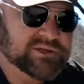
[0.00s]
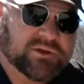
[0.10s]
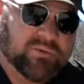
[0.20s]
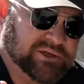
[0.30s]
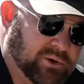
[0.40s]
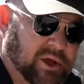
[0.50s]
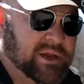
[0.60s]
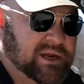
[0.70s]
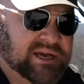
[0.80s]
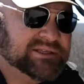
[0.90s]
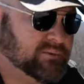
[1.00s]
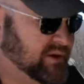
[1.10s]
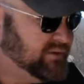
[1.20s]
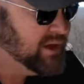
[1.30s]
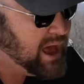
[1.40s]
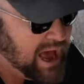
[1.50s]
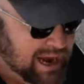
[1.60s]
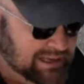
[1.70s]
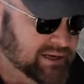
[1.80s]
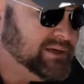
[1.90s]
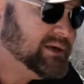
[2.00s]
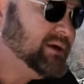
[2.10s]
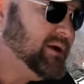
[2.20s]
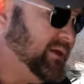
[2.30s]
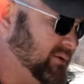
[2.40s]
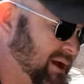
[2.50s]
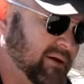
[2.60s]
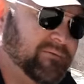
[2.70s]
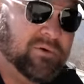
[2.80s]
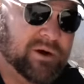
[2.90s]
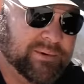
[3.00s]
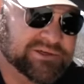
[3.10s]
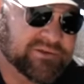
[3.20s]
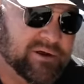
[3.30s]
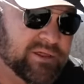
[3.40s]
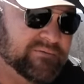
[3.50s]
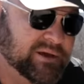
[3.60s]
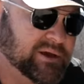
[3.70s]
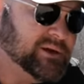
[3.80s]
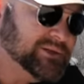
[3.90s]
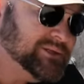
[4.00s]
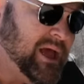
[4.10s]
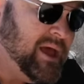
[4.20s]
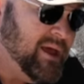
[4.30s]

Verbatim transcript: to the way Toyota does it with the Highlander and the RAV four and a bunch of their other vehicles,